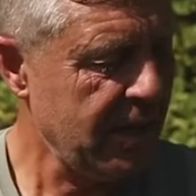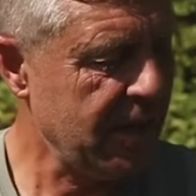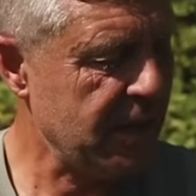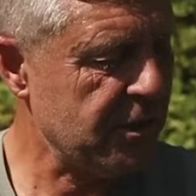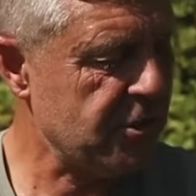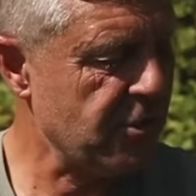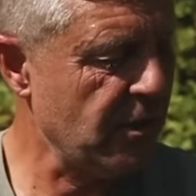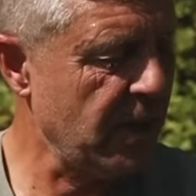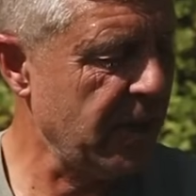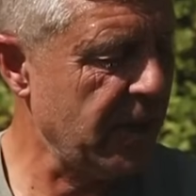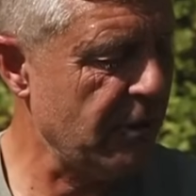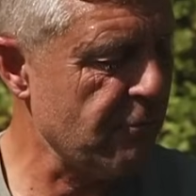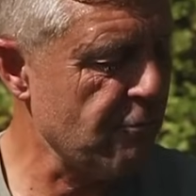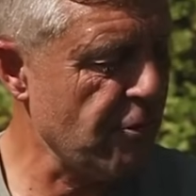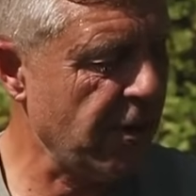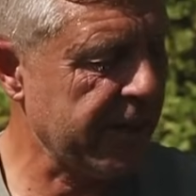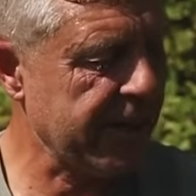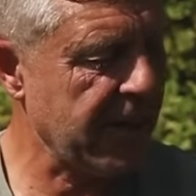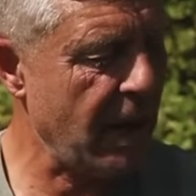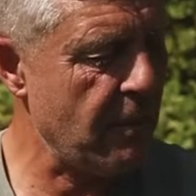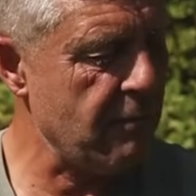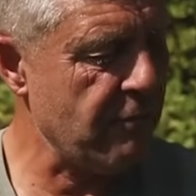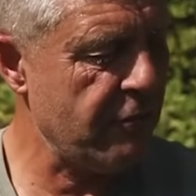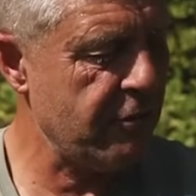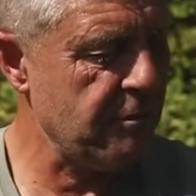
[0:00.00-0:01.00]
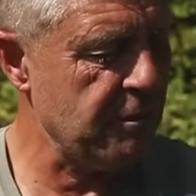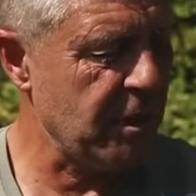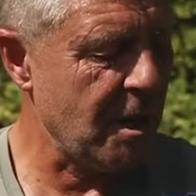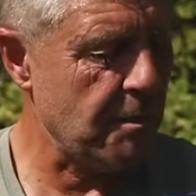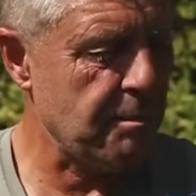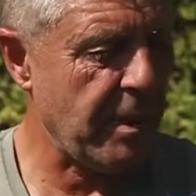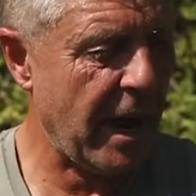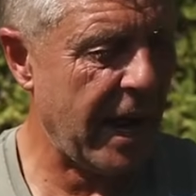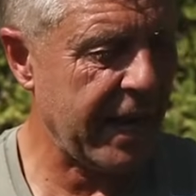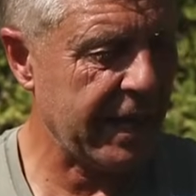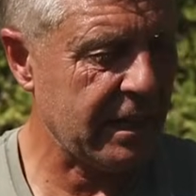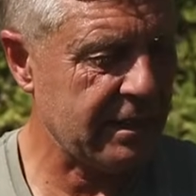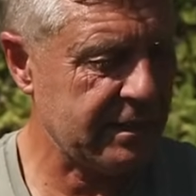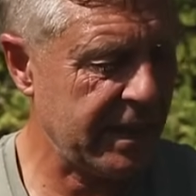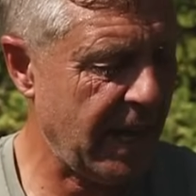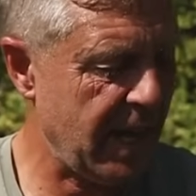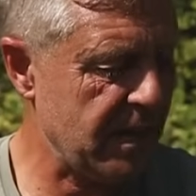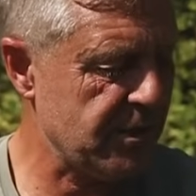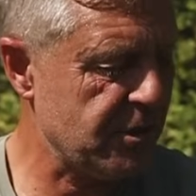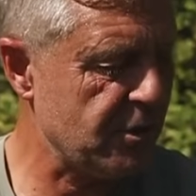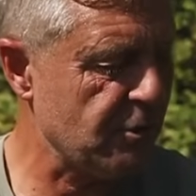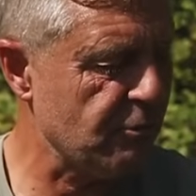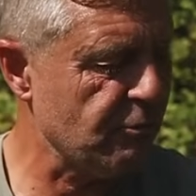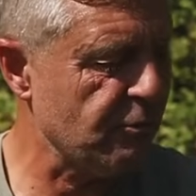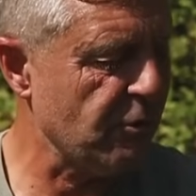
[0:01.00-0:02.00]
literally a rod length from the bank
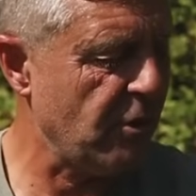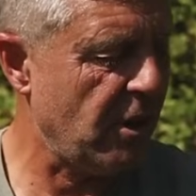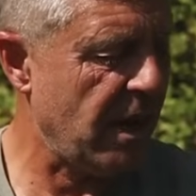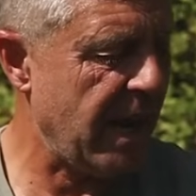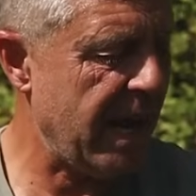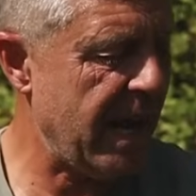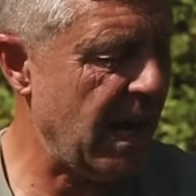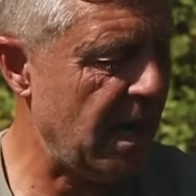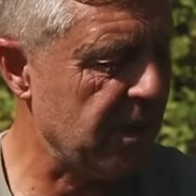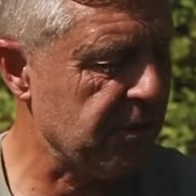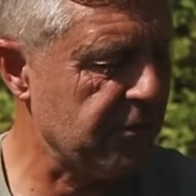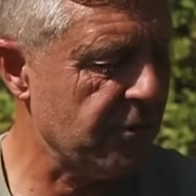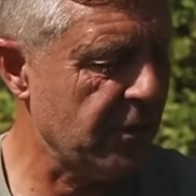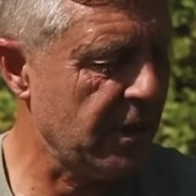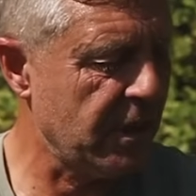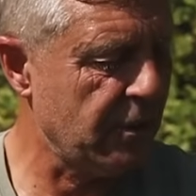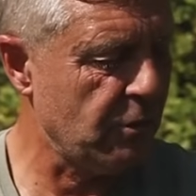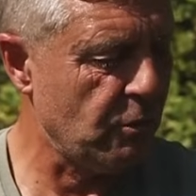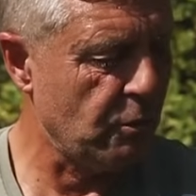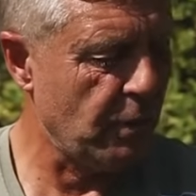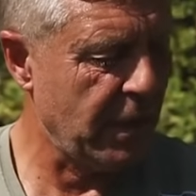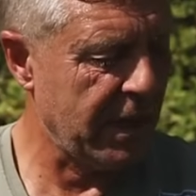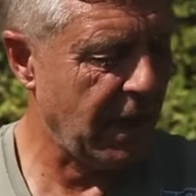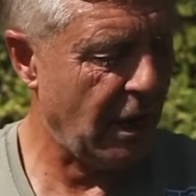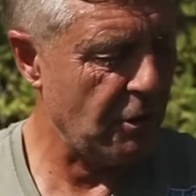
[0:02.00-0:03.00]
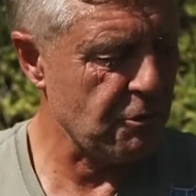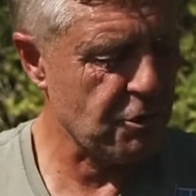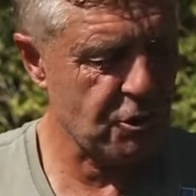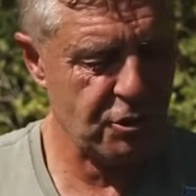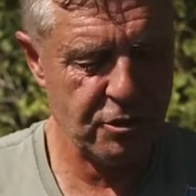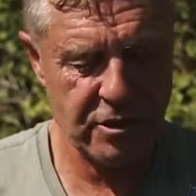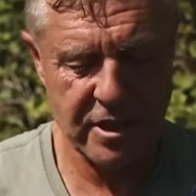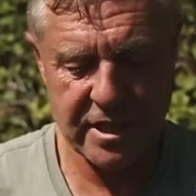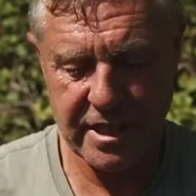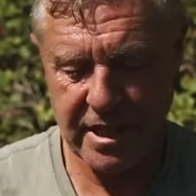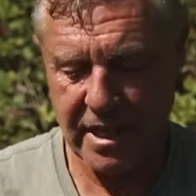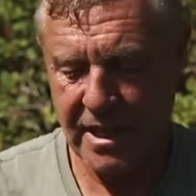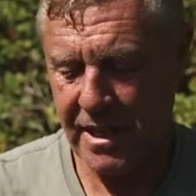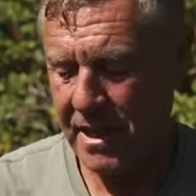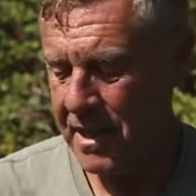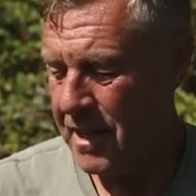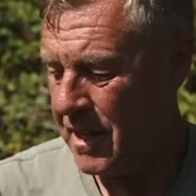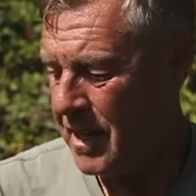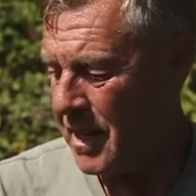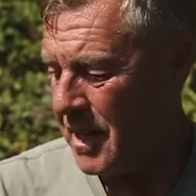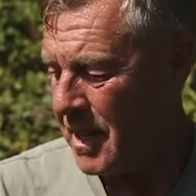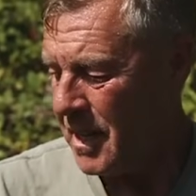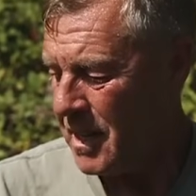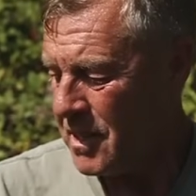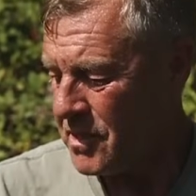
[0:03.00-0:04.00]
down to the right under a little willow tree.
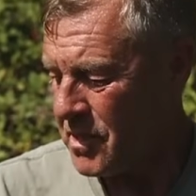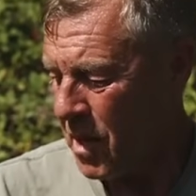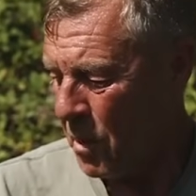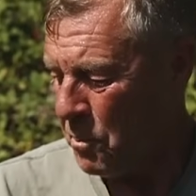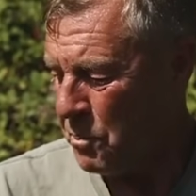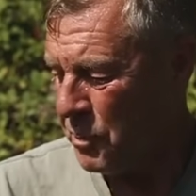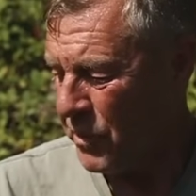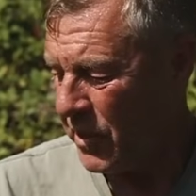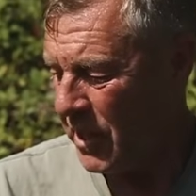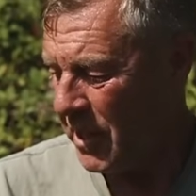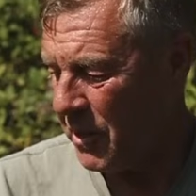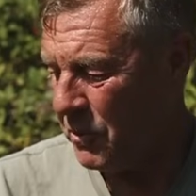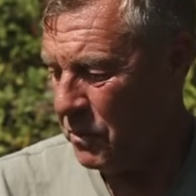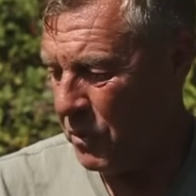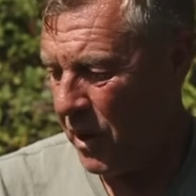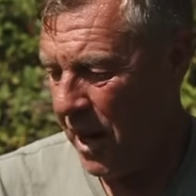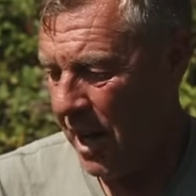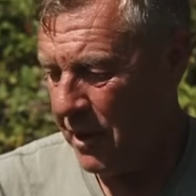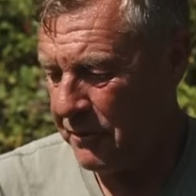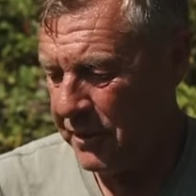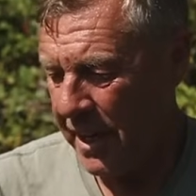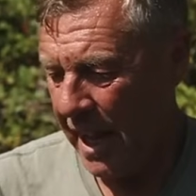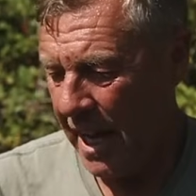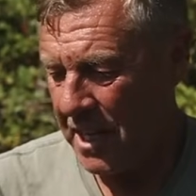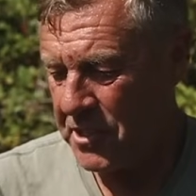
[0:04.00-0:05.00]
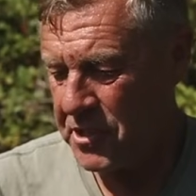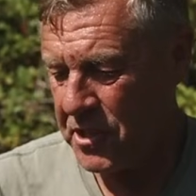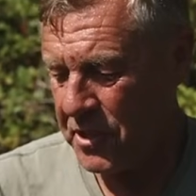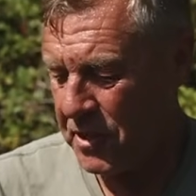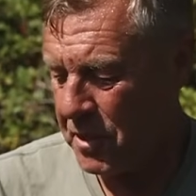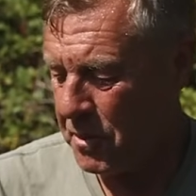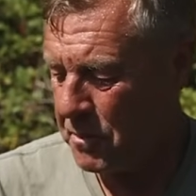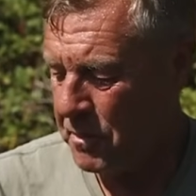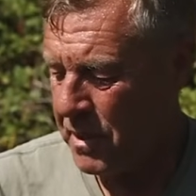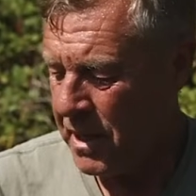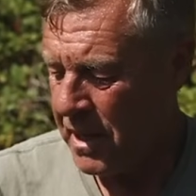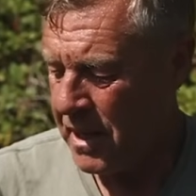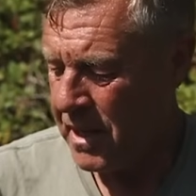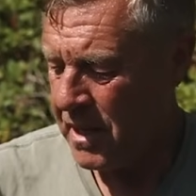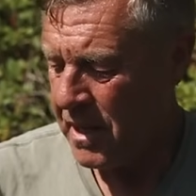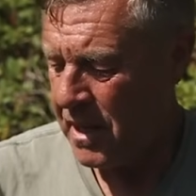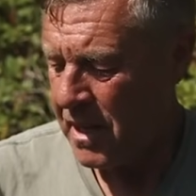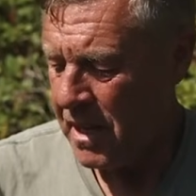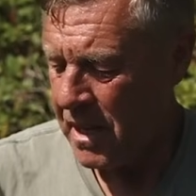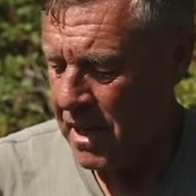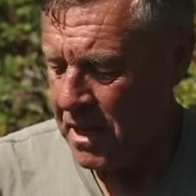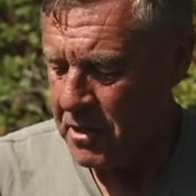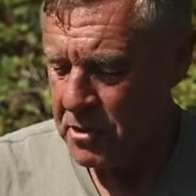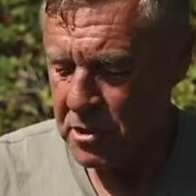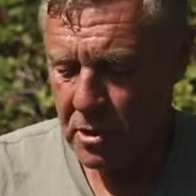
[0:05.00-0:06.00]
A brilliant way of catching them.
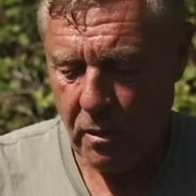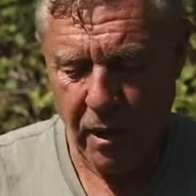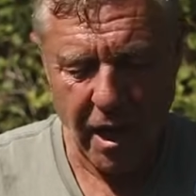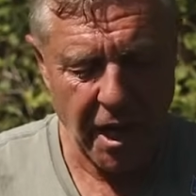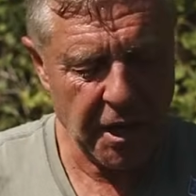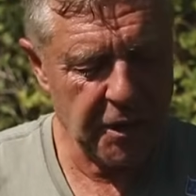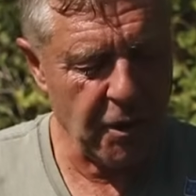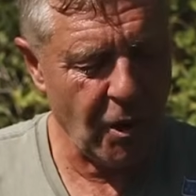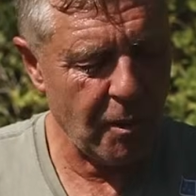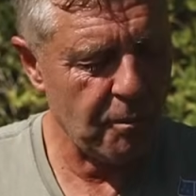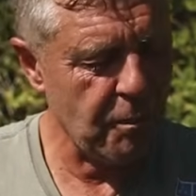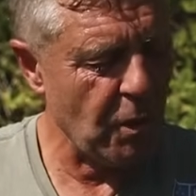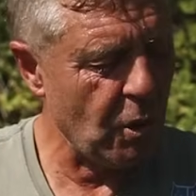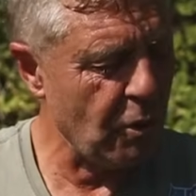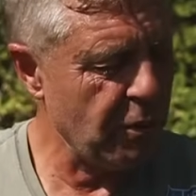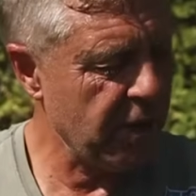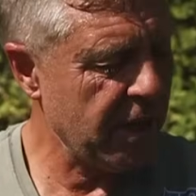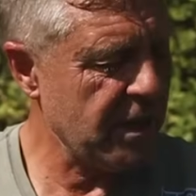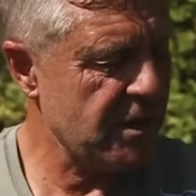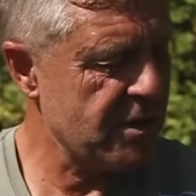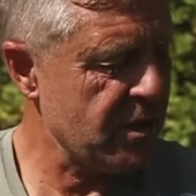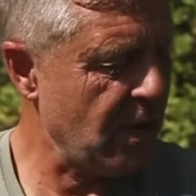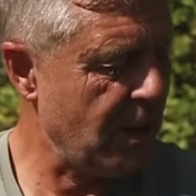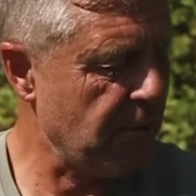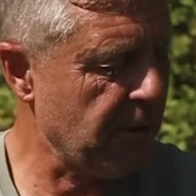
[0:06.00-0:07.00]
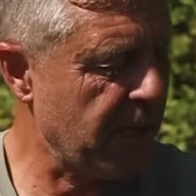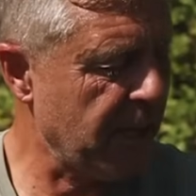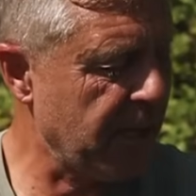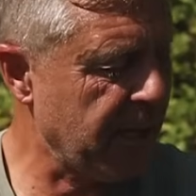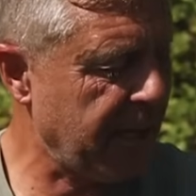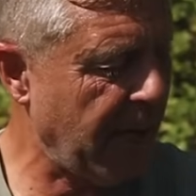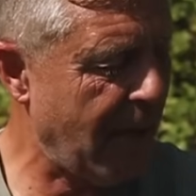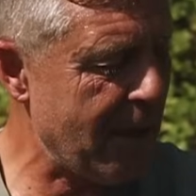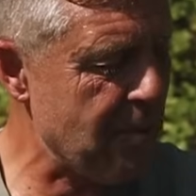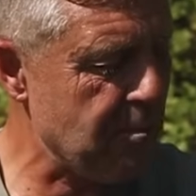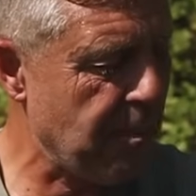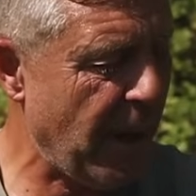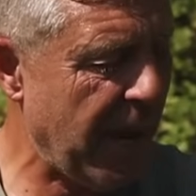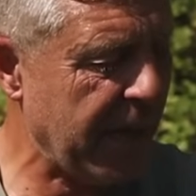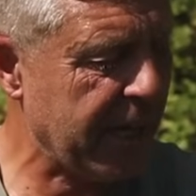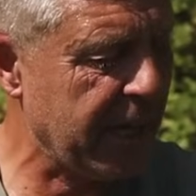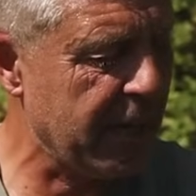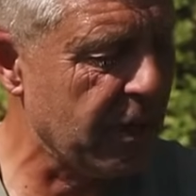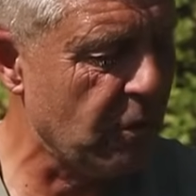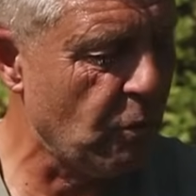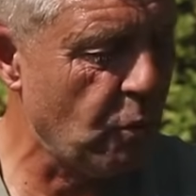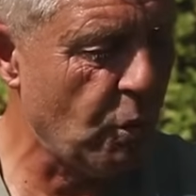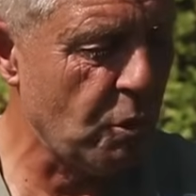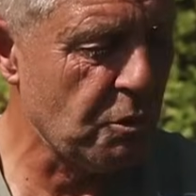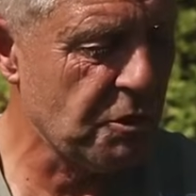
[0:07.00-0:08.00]
It's quite a hot morning, so I'm going to get him back
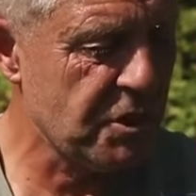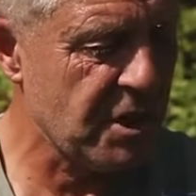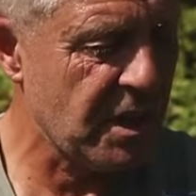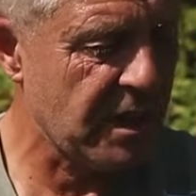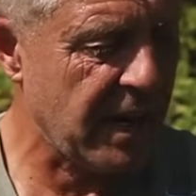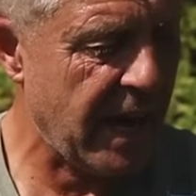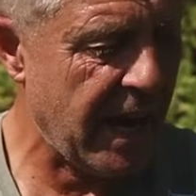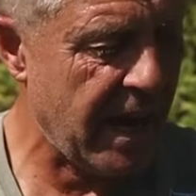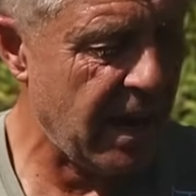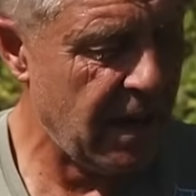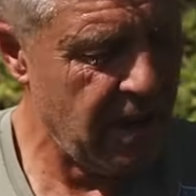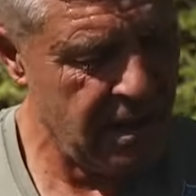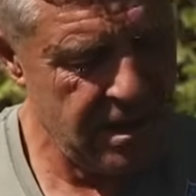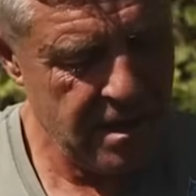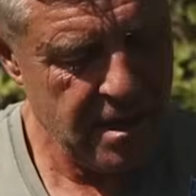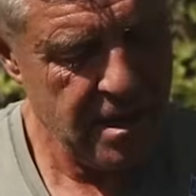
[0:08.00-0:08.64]
in the water now,